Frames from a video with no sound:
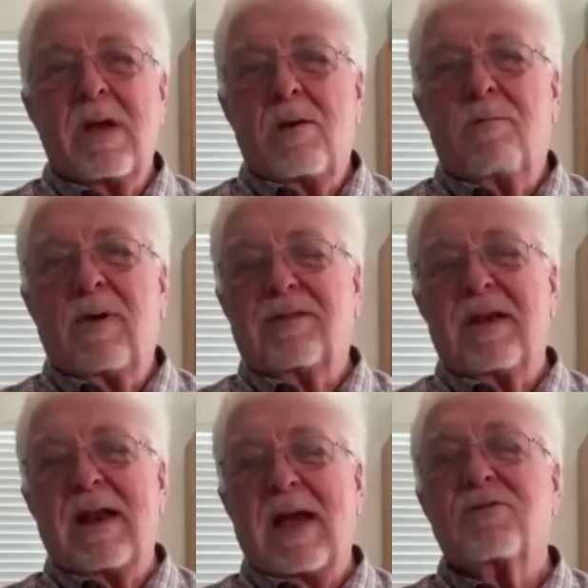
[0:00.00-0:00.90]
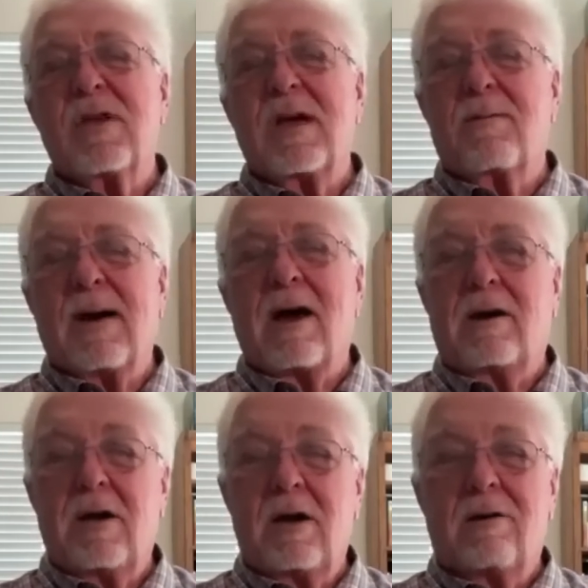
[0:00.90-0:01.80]
But the nice thing about it
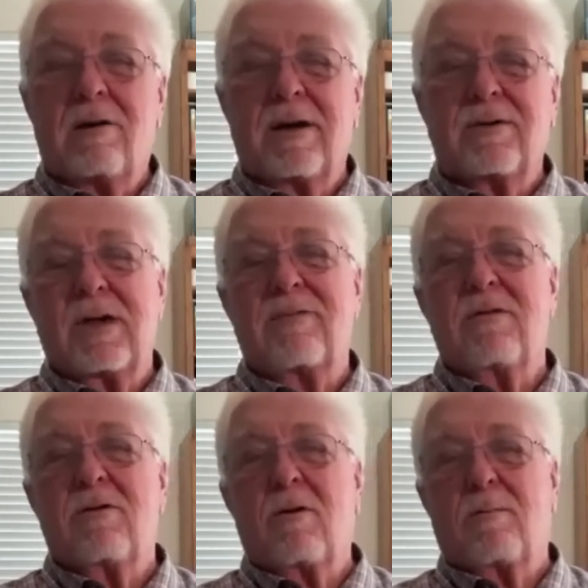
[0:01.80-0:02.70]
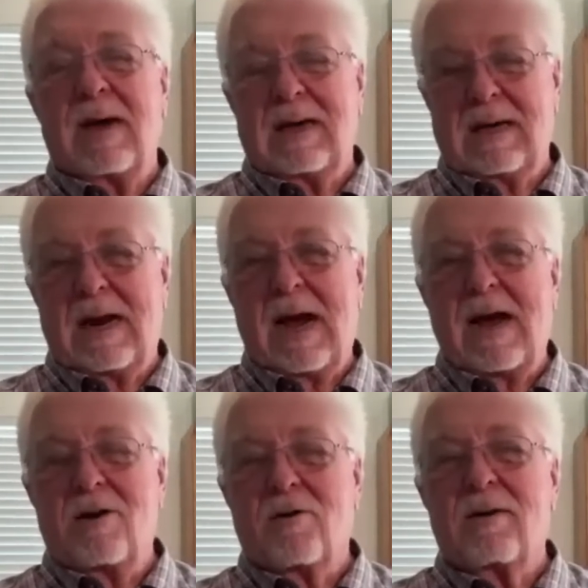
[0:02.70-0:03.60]
here is even though it might get
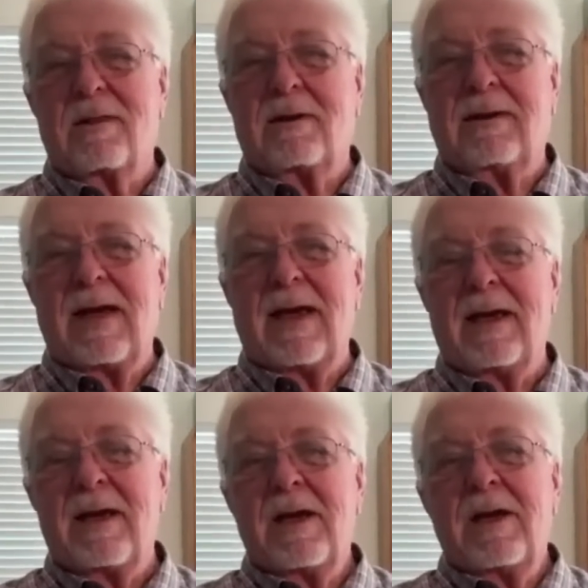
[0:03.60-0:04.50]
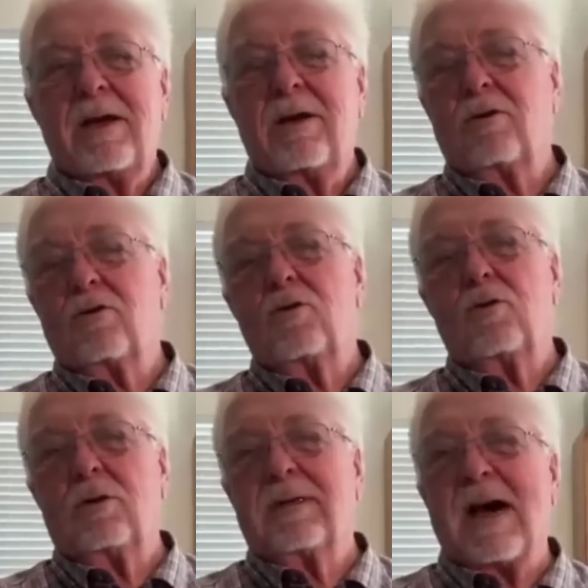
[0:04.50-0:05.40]
hot during the day, it'll
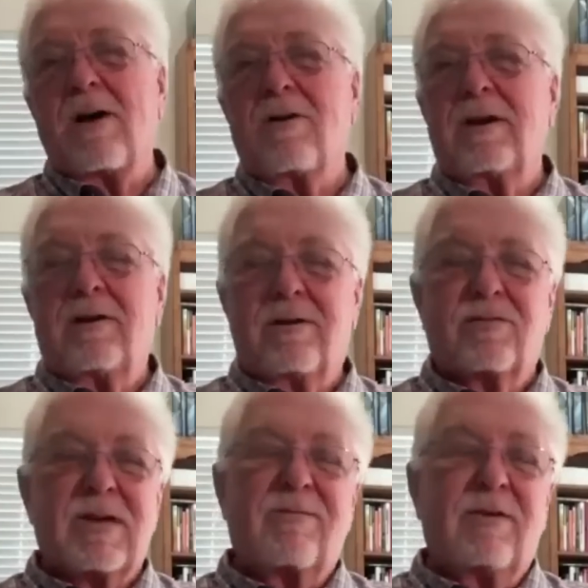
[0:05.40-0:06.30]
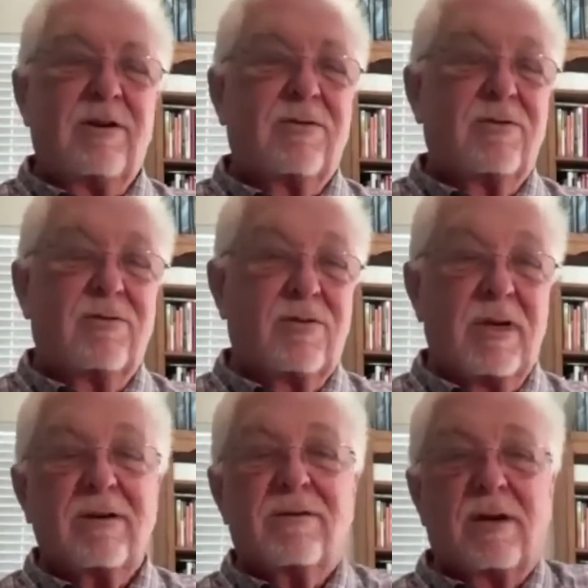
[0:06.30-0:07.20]
cool down into the 70s and
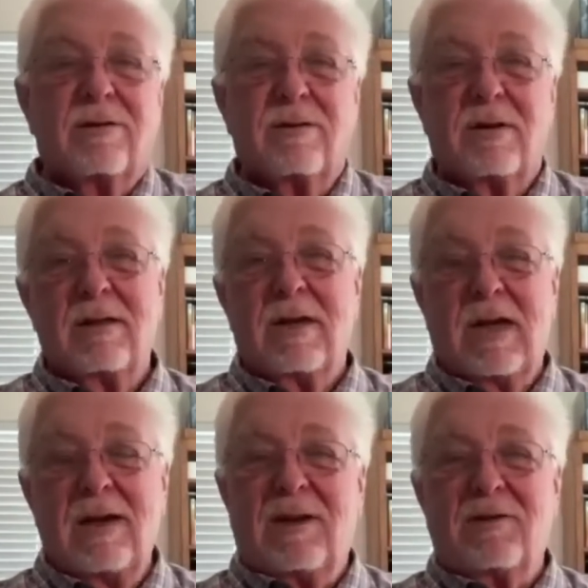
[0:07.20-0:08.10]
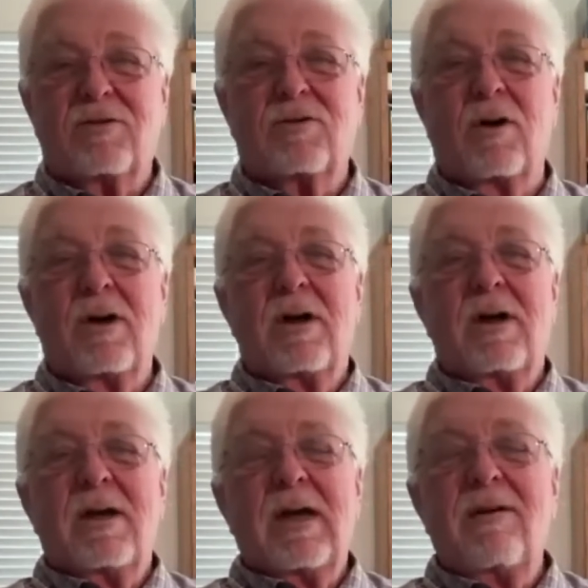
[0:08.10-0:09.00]
60s in the evening. So
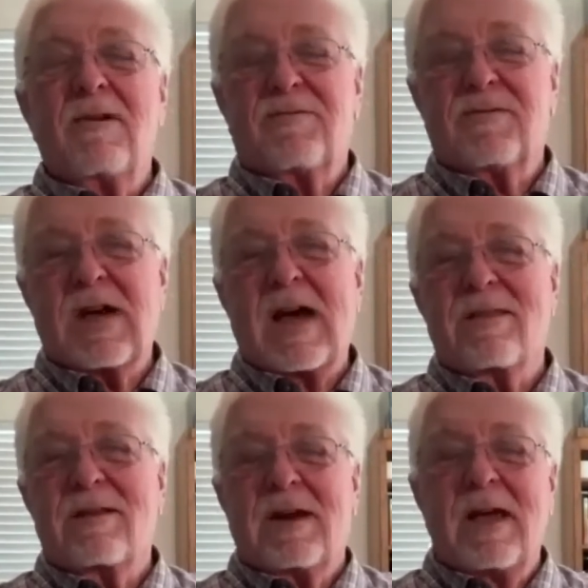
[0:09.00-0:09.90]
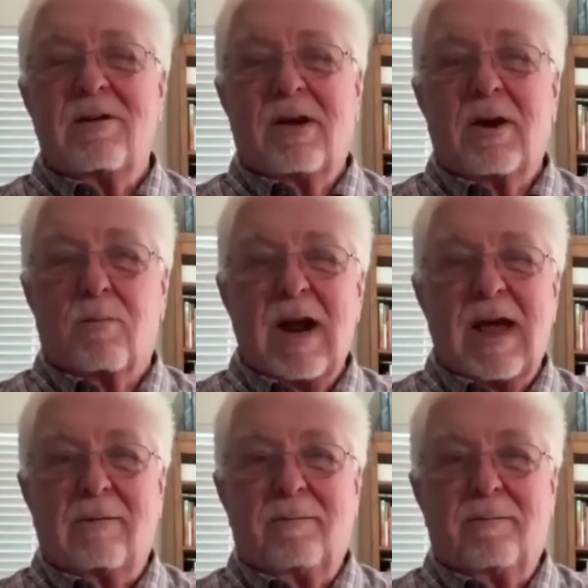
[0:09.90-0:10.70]
even if it's hot in the day, you get a break.